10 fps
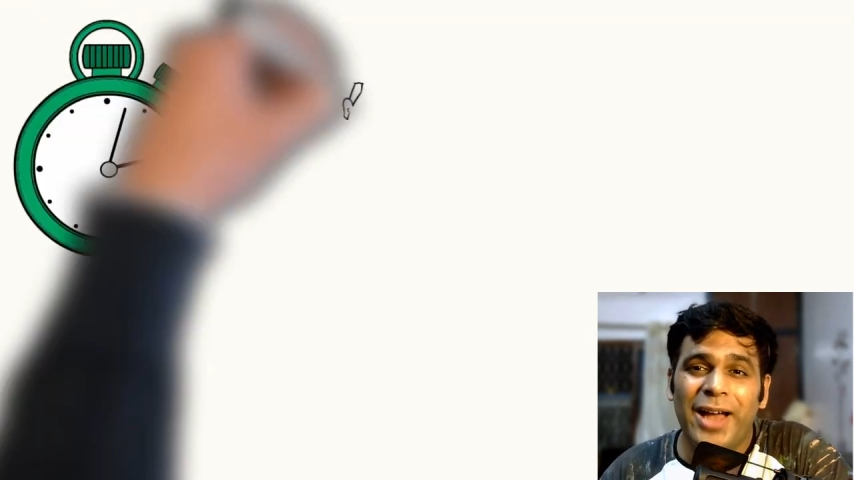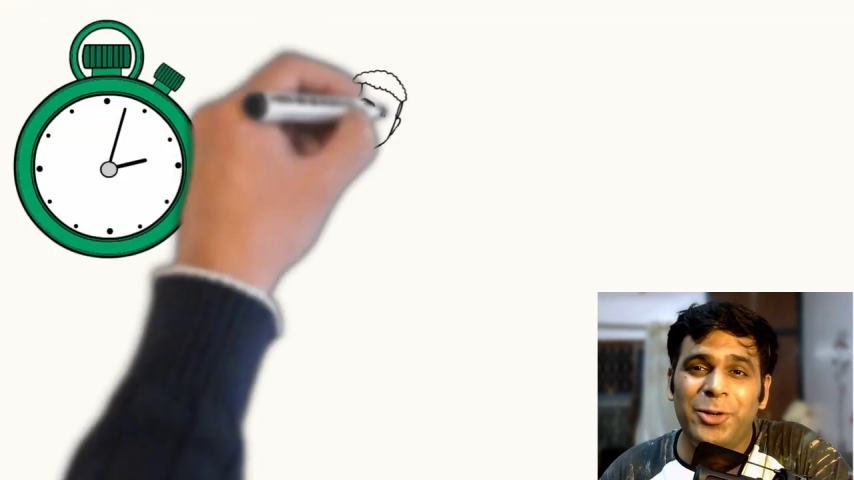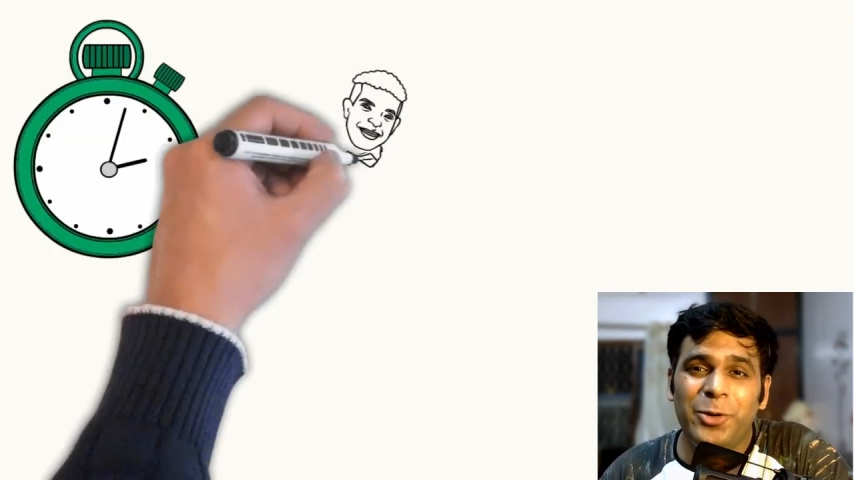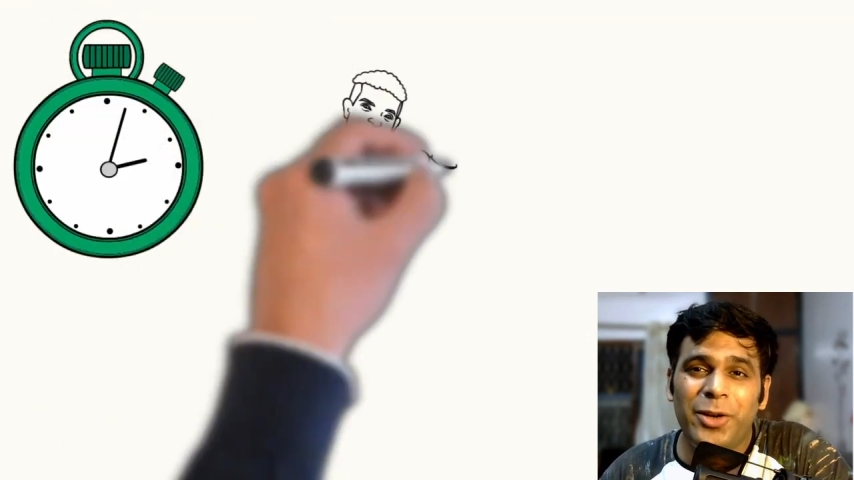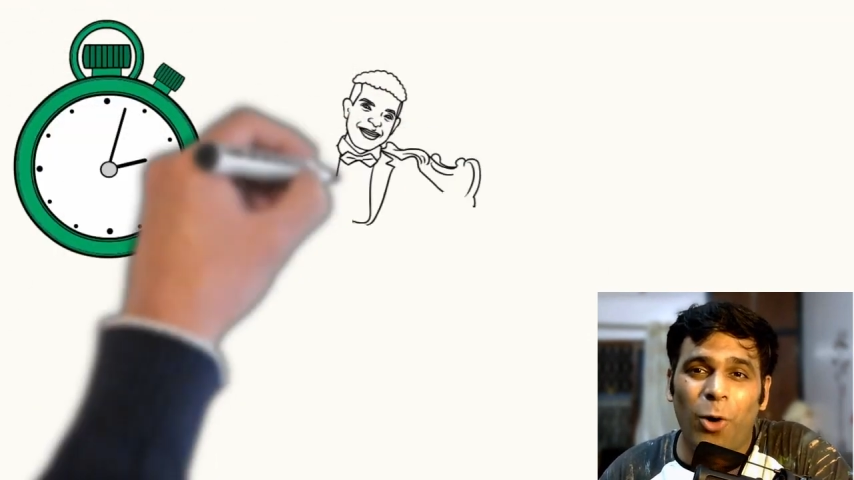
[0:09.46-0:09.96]

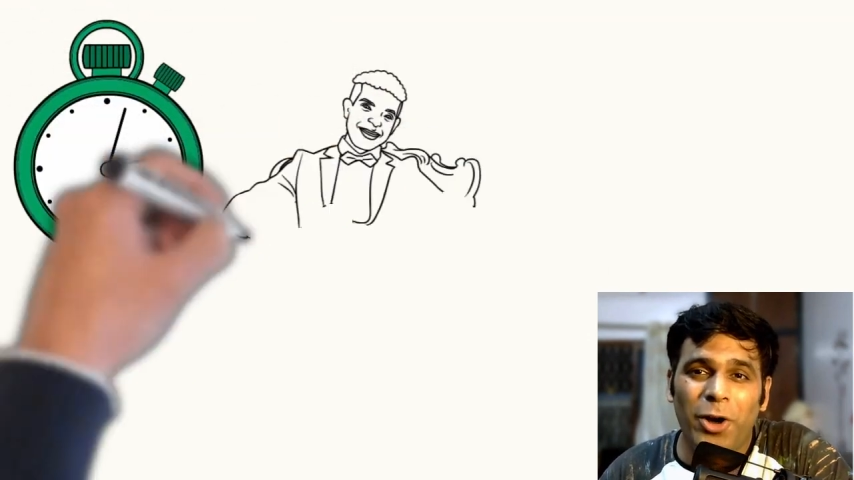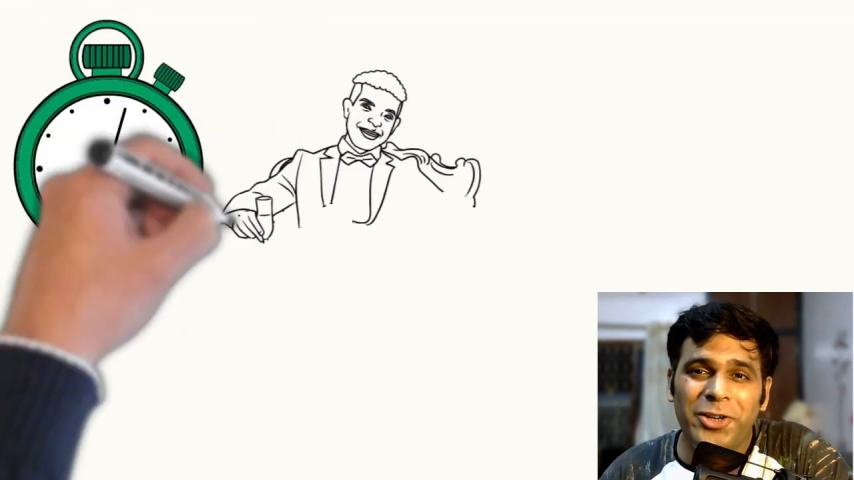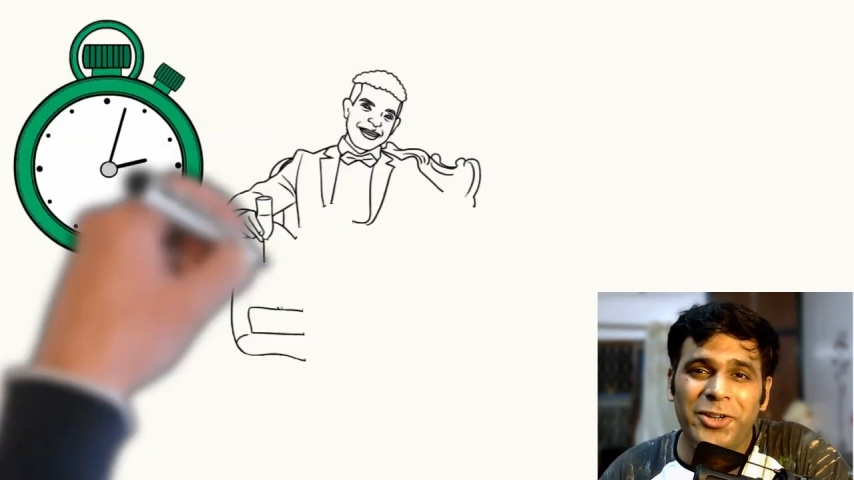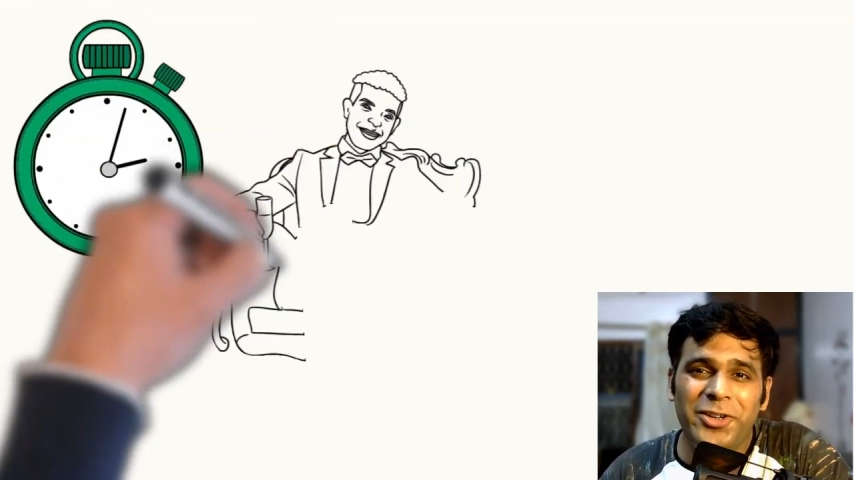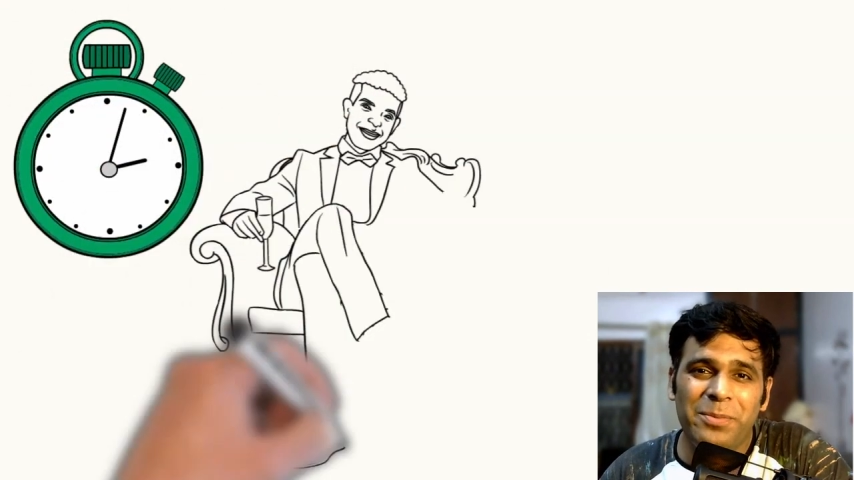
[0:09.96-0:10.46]
and to an
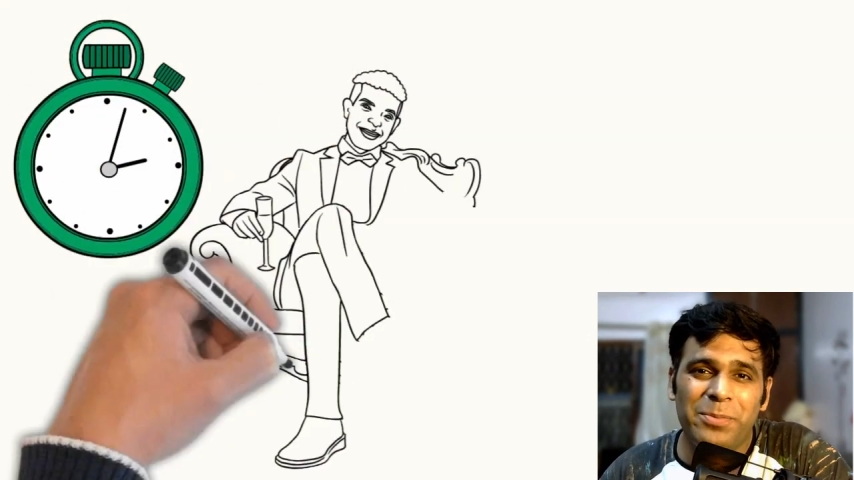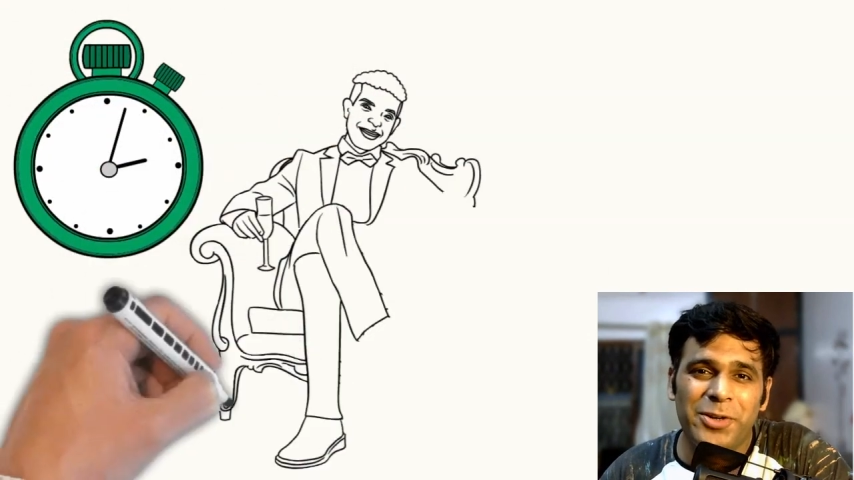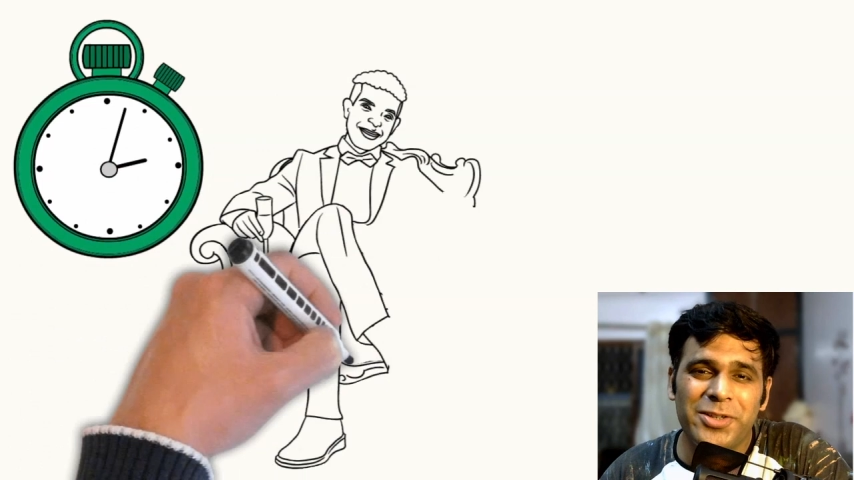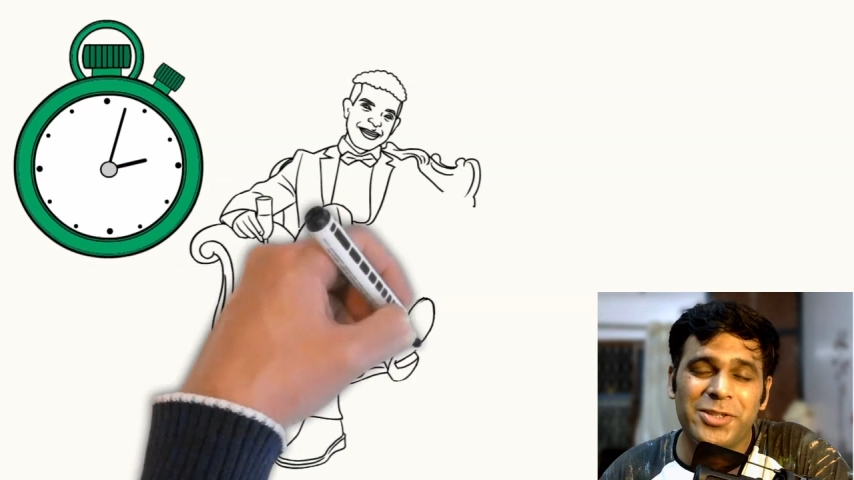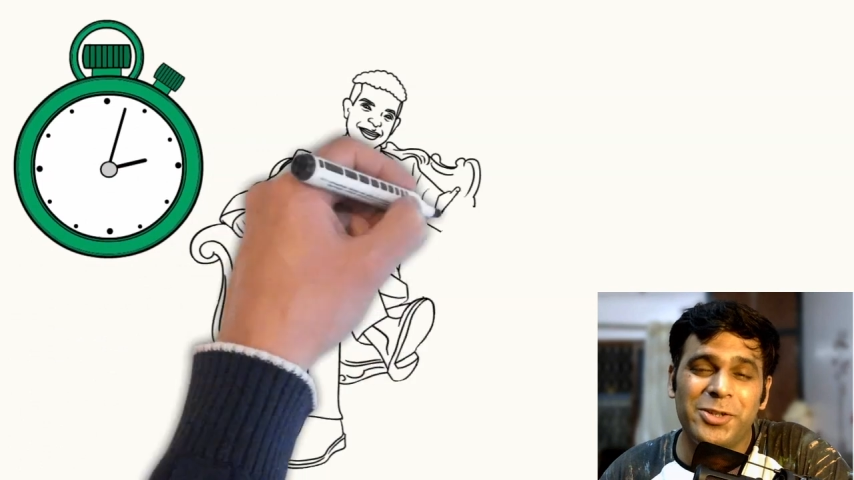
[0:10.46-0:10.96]
ordinary
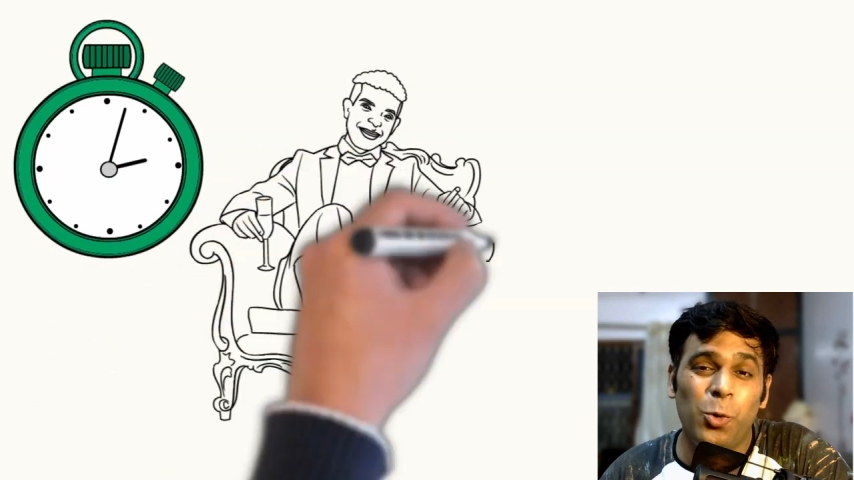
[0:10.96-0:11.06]
person